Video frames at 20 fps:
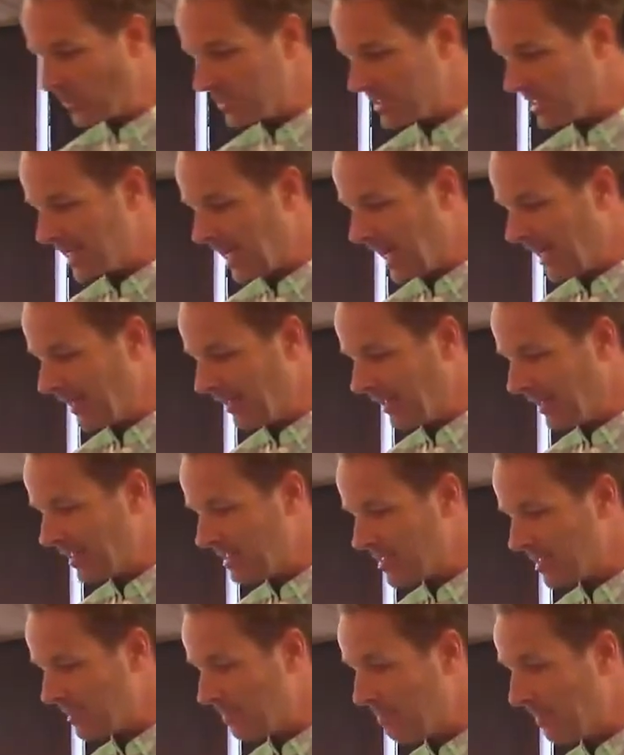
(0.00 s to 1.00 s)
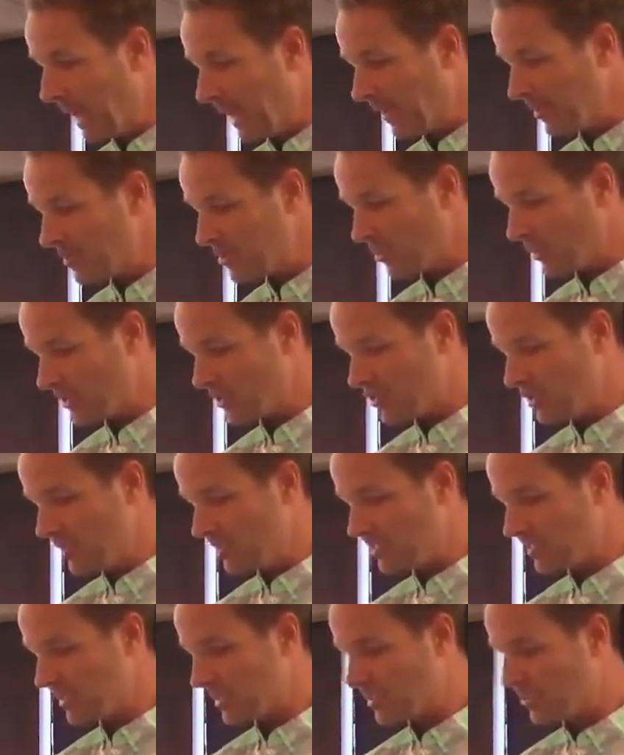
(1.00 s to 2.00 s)
went to Galilee to the mountain to which
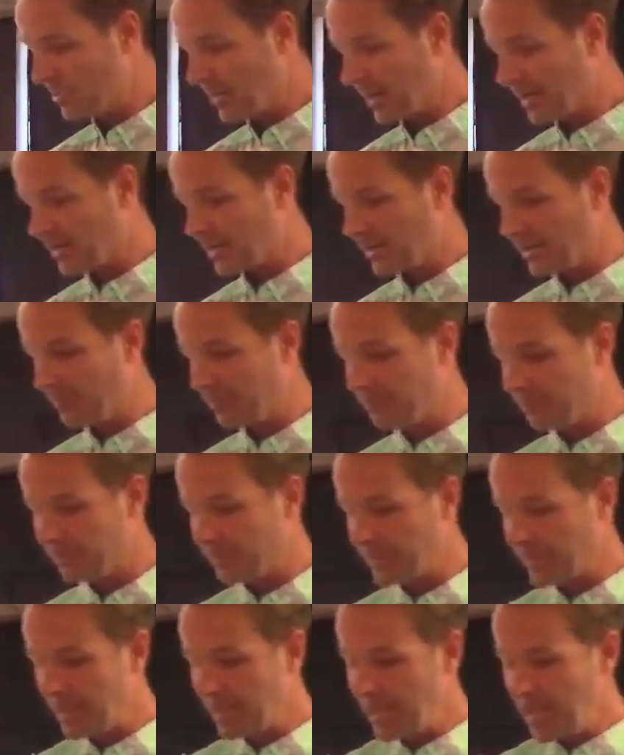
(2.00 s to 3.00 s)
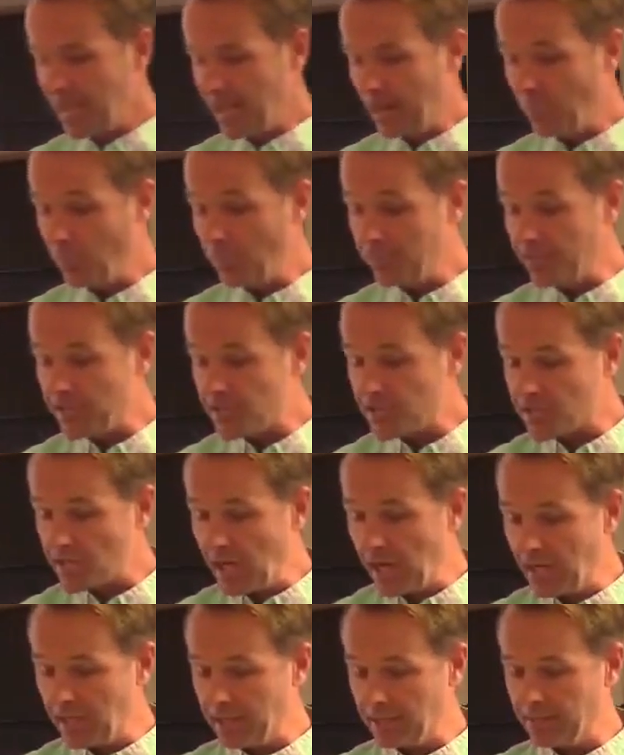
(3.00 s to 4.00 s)
Jesus had directed them. And when they
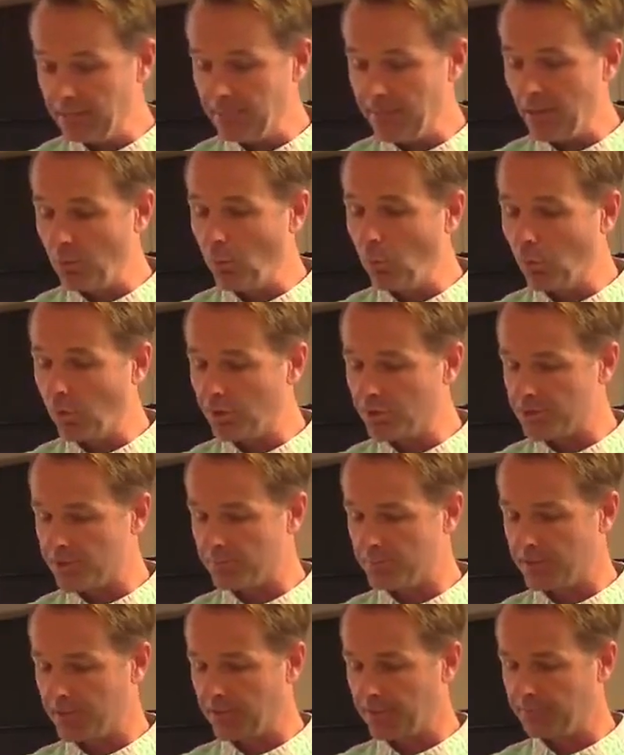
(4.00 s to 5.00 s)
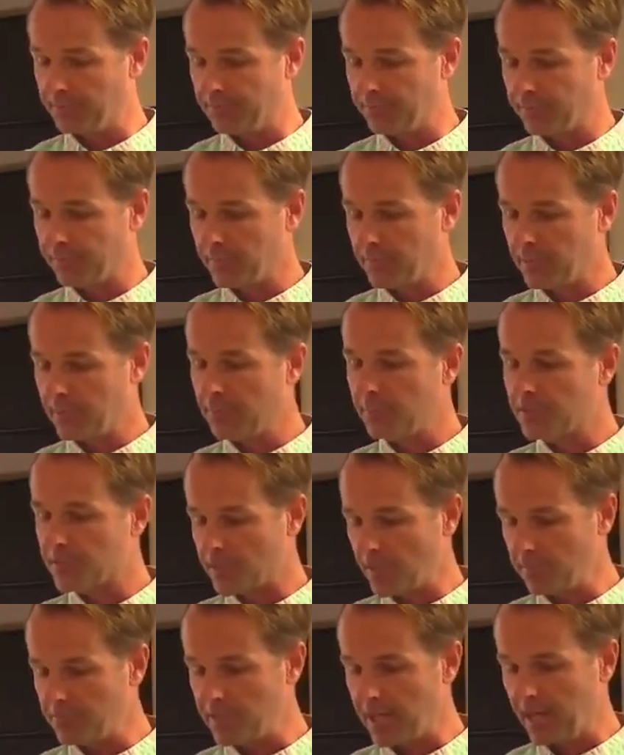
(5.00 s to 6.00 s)
saw him, they worshiped him.
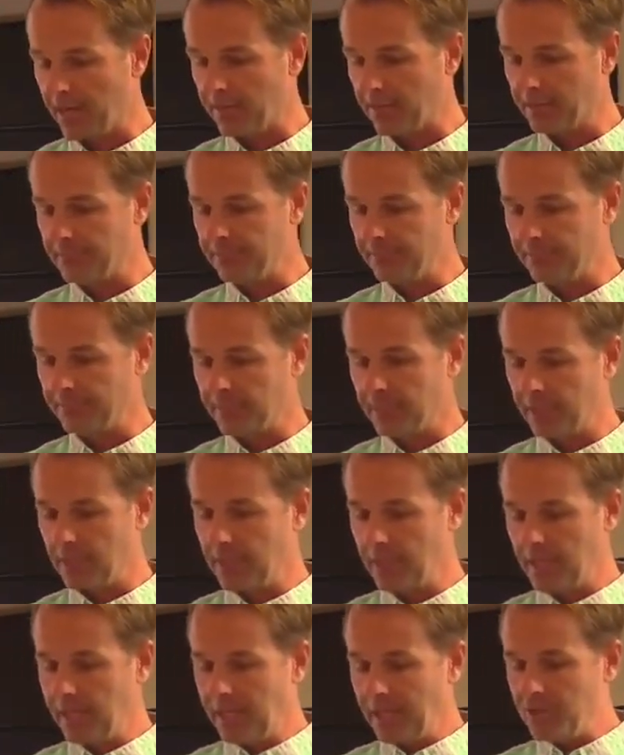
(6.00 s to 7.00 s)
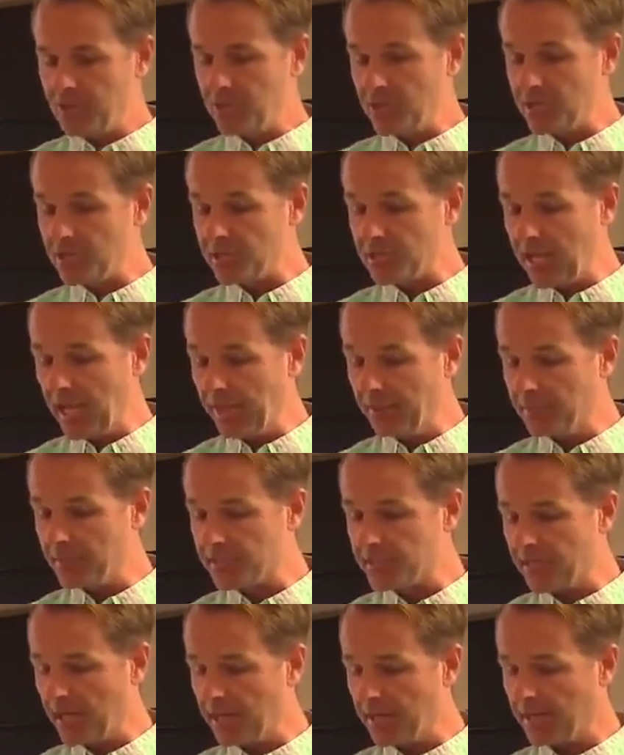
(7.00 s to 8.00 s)
Some doubted. Jesus came
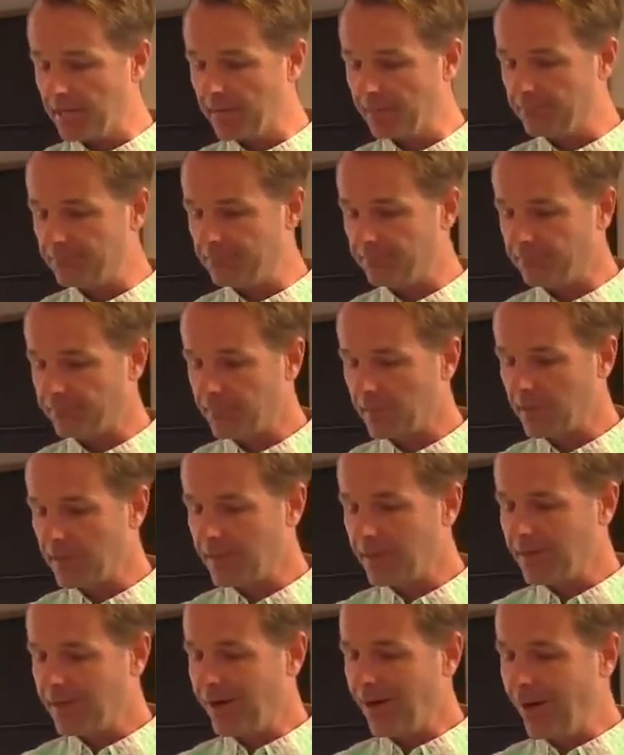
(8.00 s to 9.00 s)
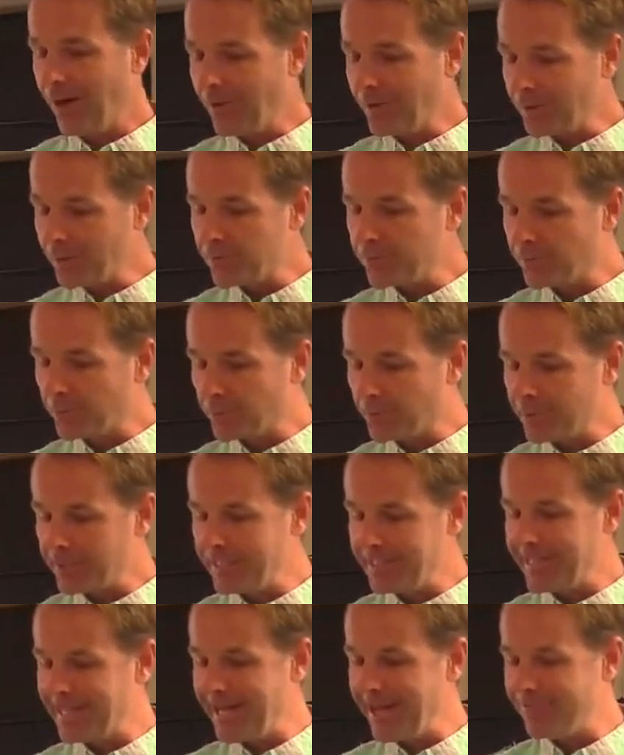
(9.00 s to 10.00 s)
and said to them, All
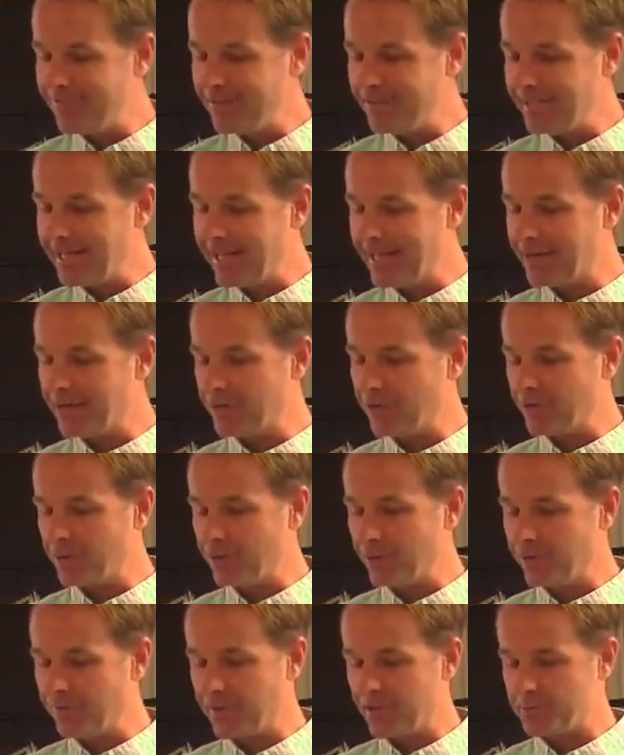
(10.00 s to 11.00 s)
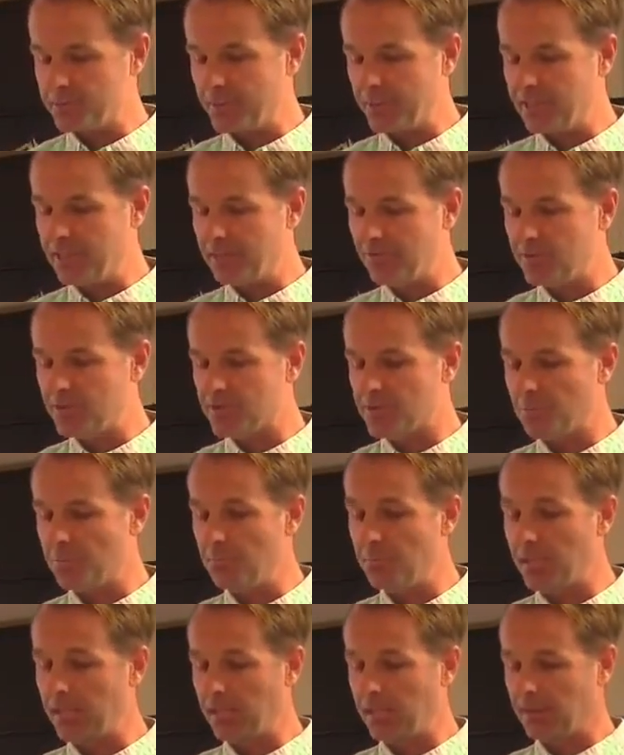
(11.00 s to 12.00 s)
authority in heaven and on earth has been given to
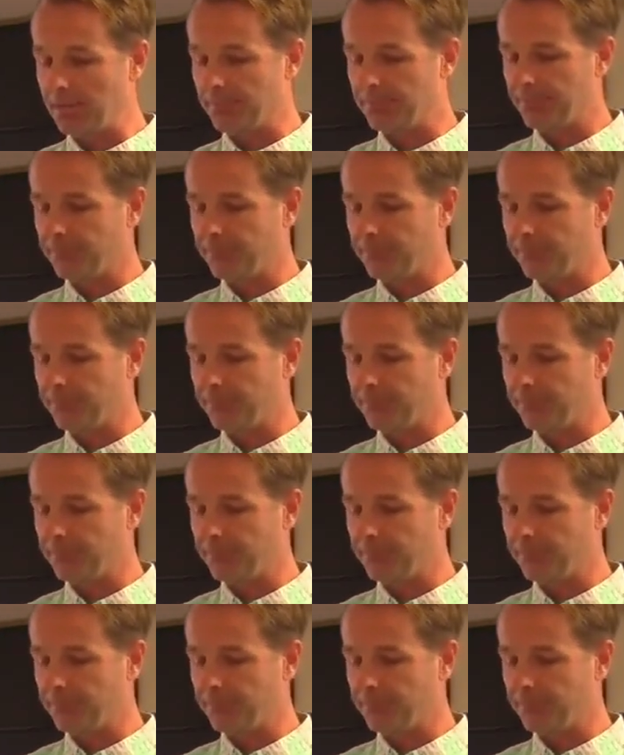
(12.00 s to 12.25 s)
me.